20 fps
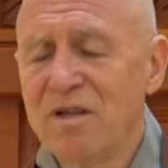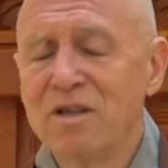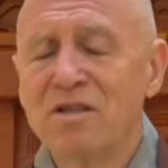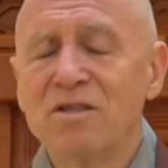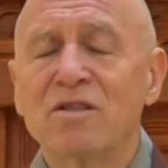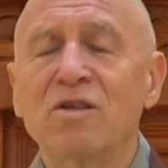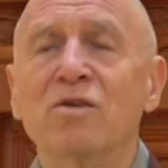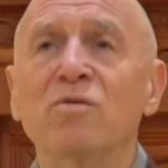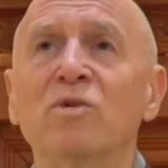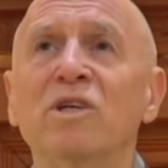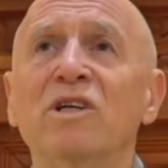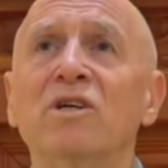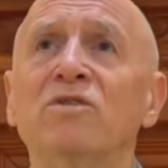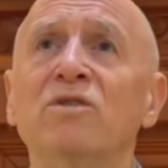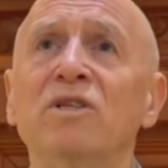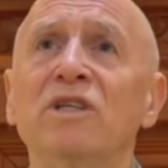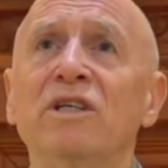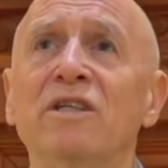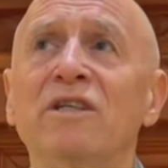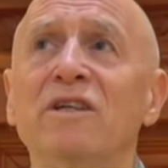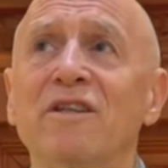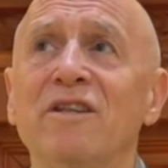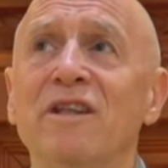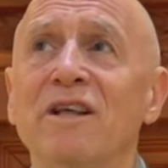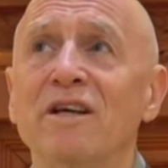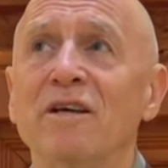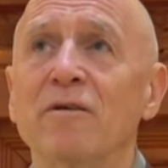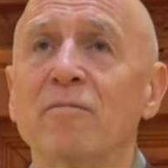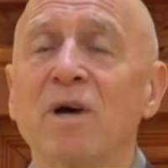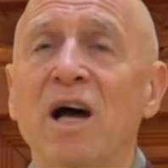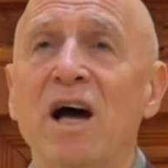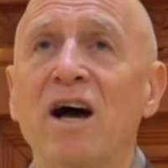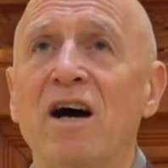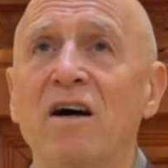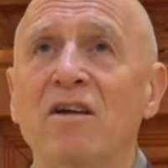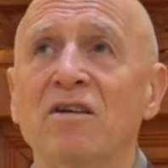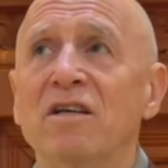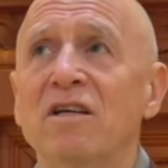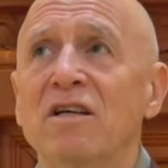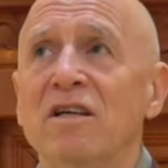So we don't need to think
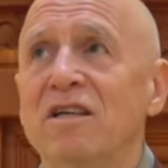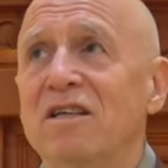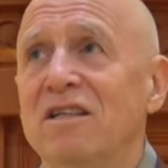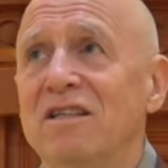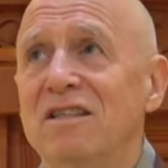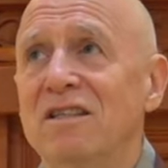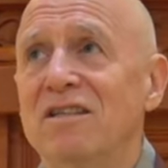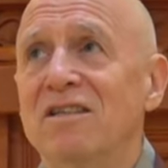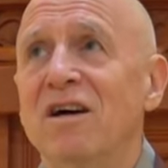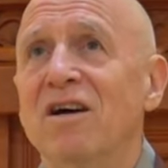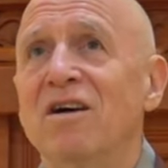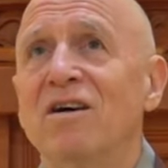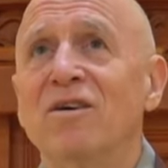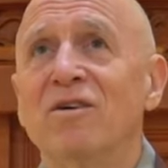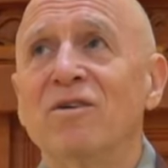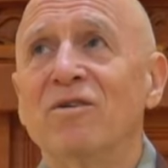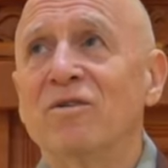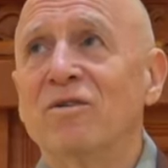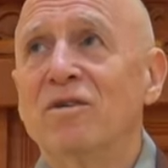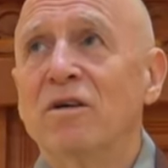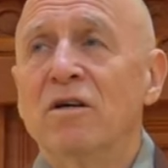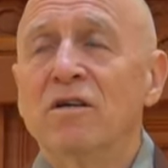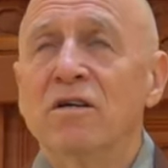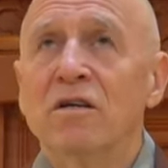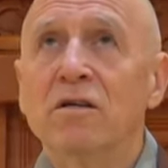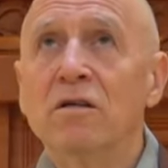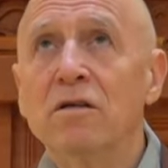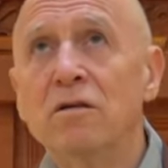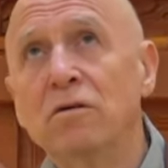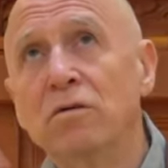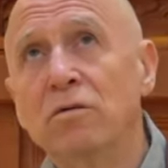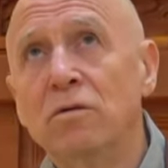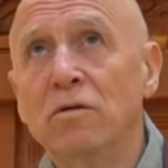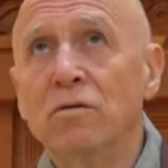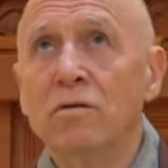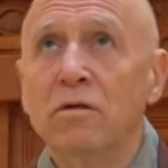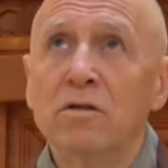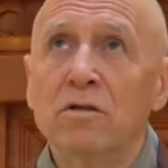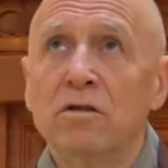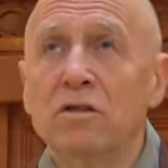about, you know, oh,
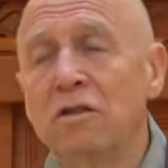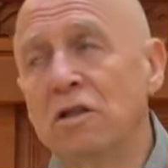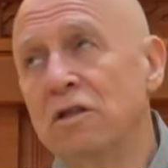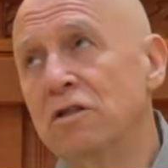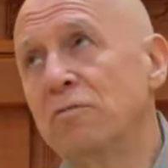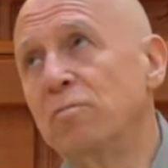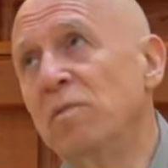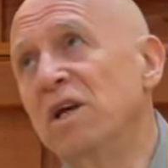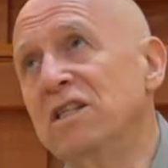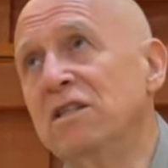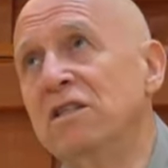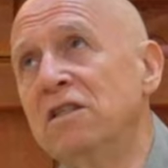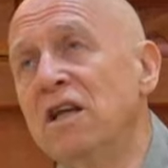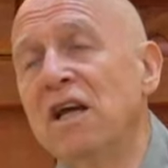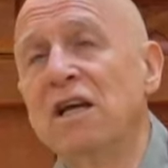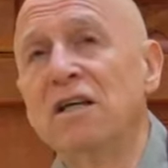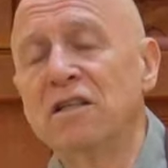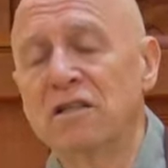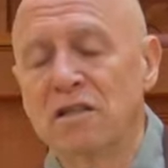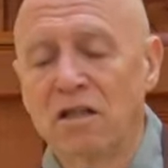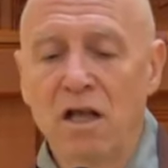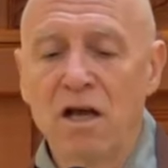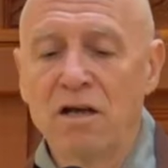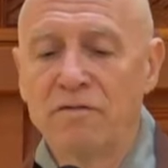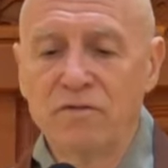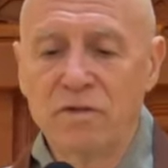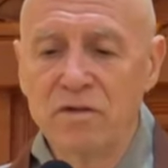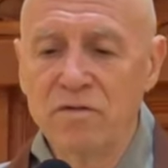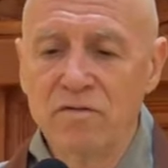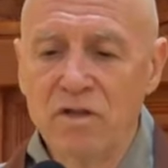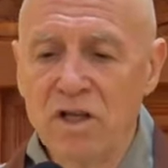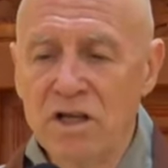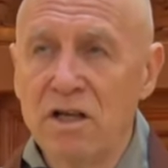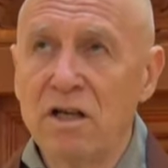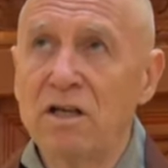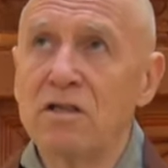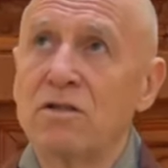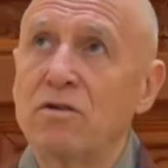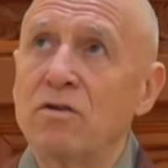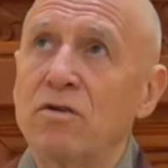there's this many days left of
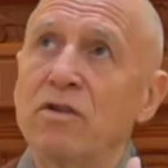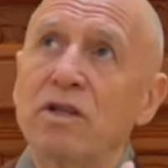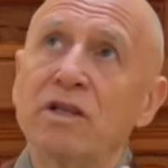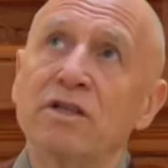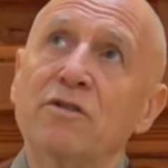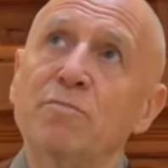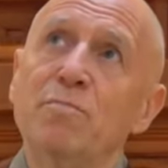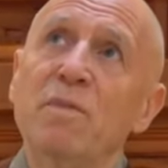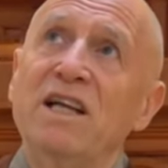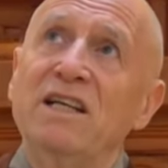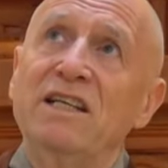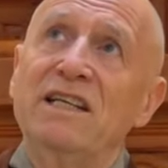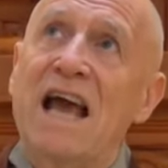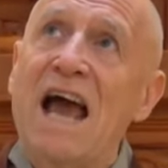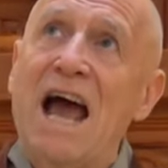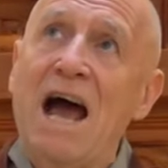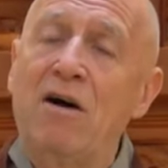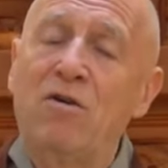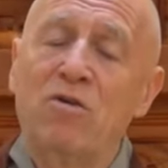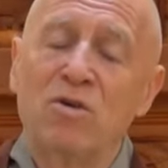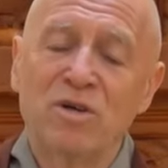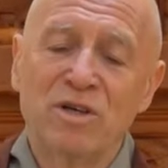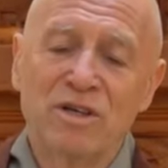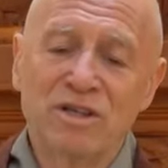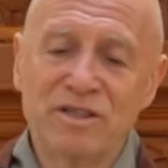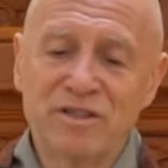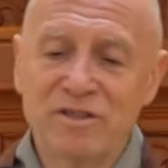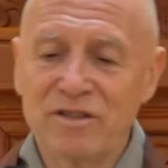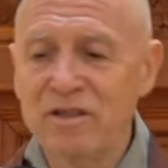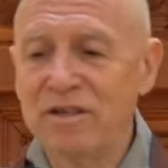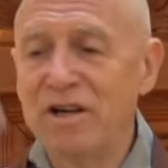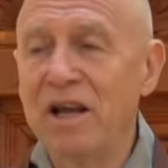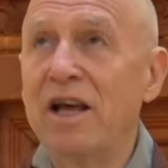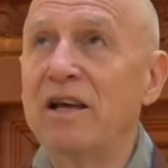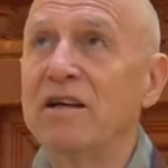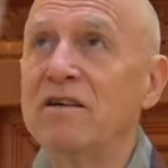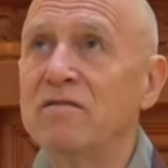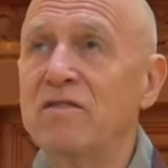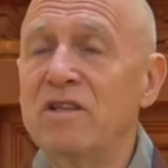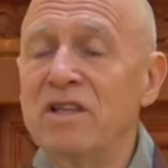this, or this many hours today
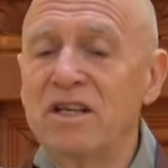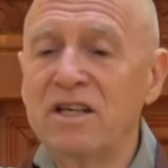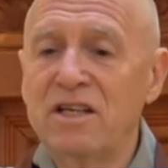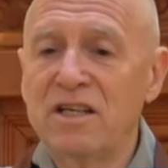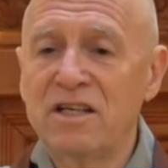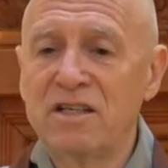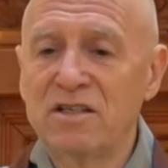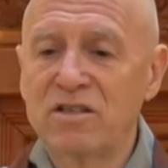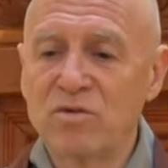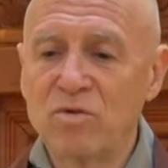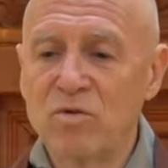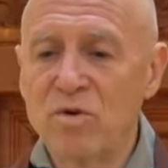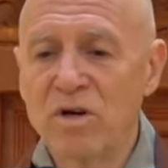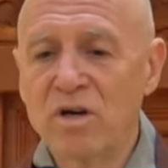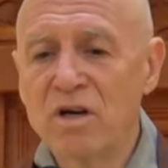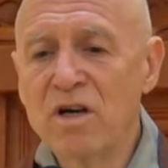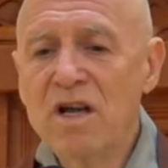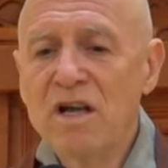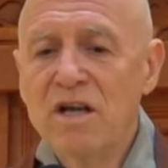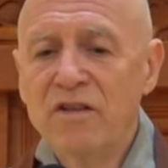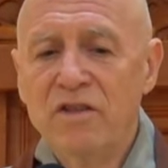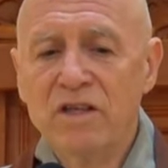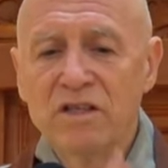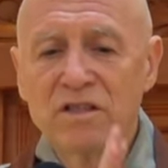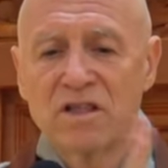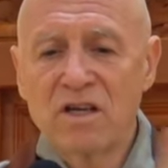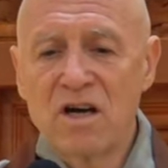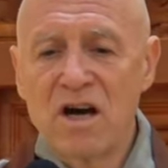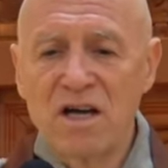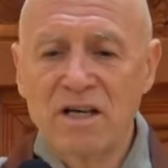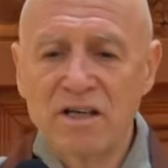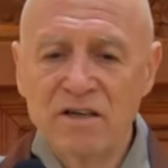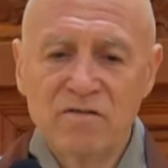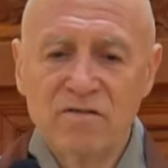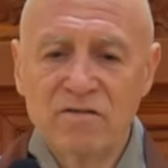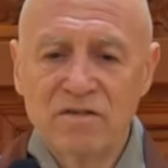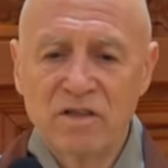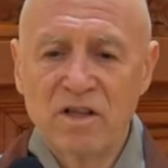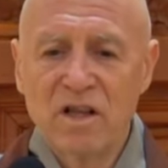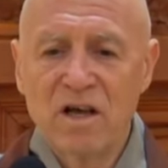of this, or this kind
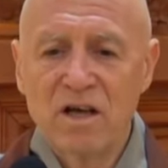of